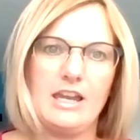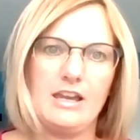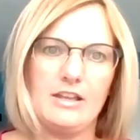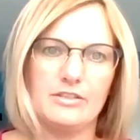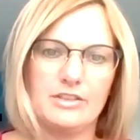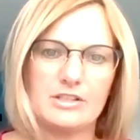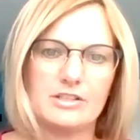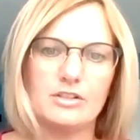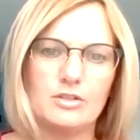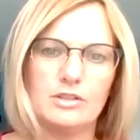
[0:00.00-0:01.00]
And this
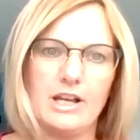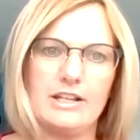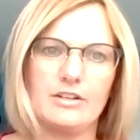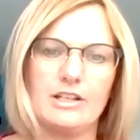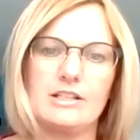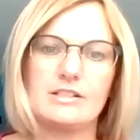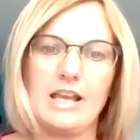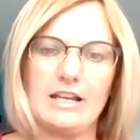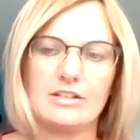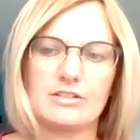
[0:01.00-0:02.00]
new liner is
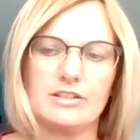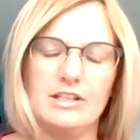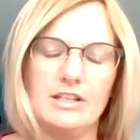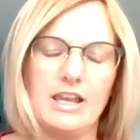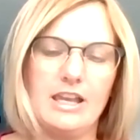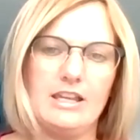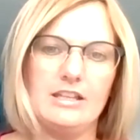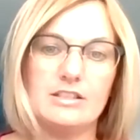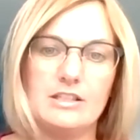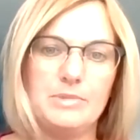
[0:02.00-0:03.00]
actually a
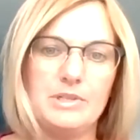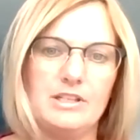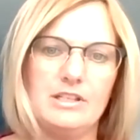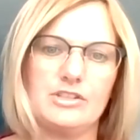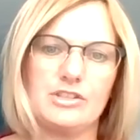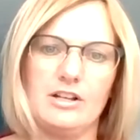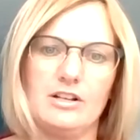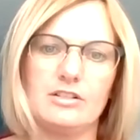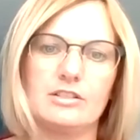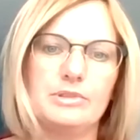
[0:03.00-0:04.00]
TPE
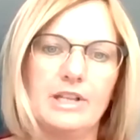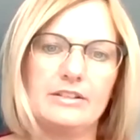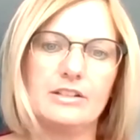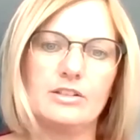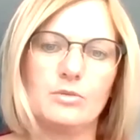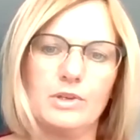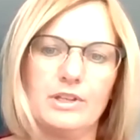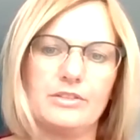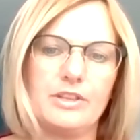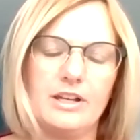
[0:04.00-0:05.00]
gel blended
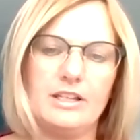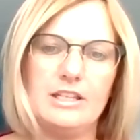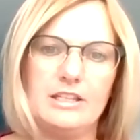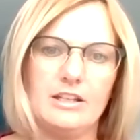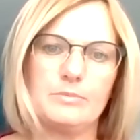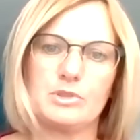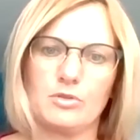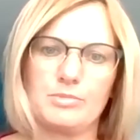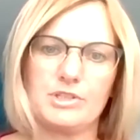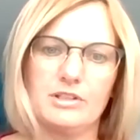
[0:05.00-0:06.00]
with a heat
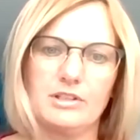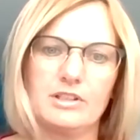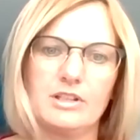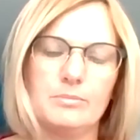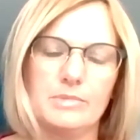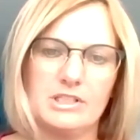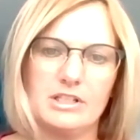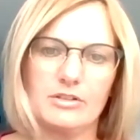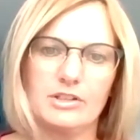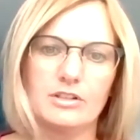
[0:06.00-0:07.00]
absorption
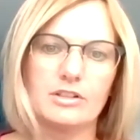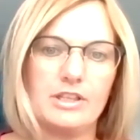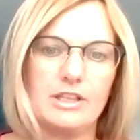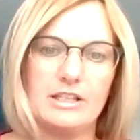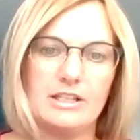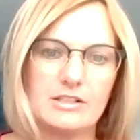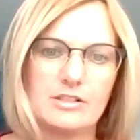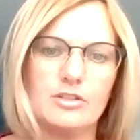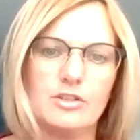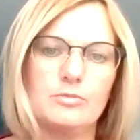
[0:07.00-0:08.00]
material. It is
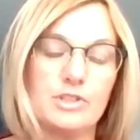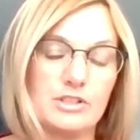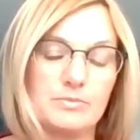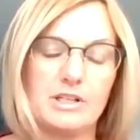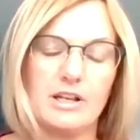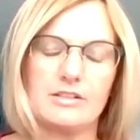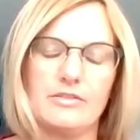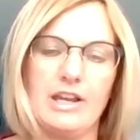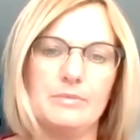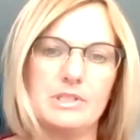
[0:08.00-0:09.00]
new just because of
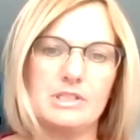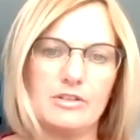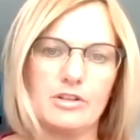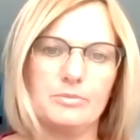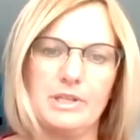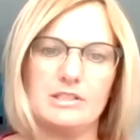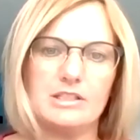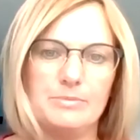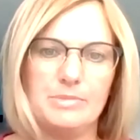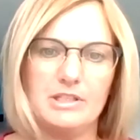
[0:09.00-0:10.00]
that material being
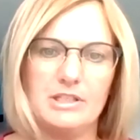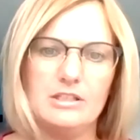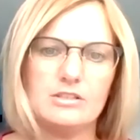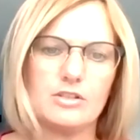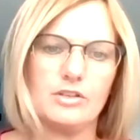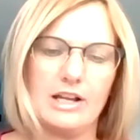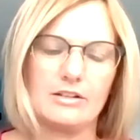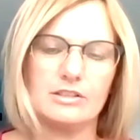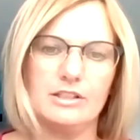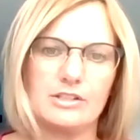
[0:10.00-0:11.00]
TPE. So now
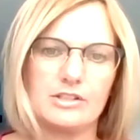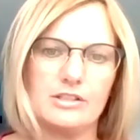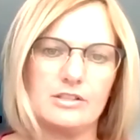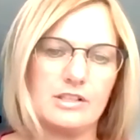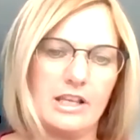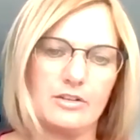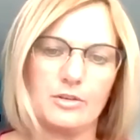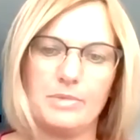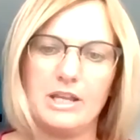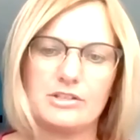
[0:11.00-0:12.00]
clinicians and our
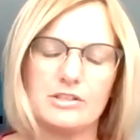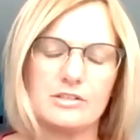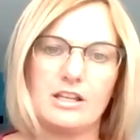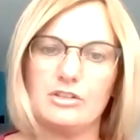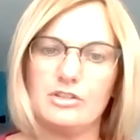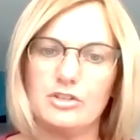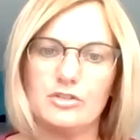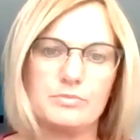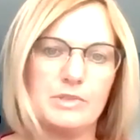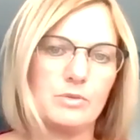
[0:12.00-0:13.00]
patients can
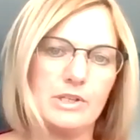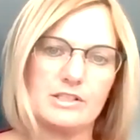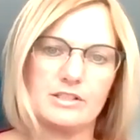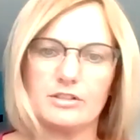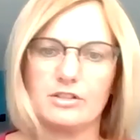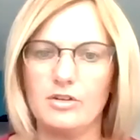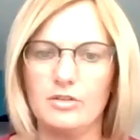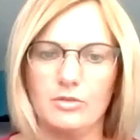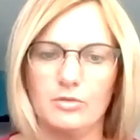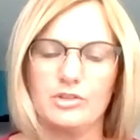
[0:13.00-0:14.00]
choose between
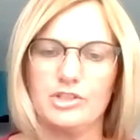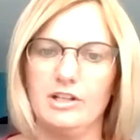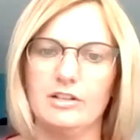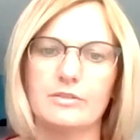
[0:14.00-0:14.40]
silicone or gel.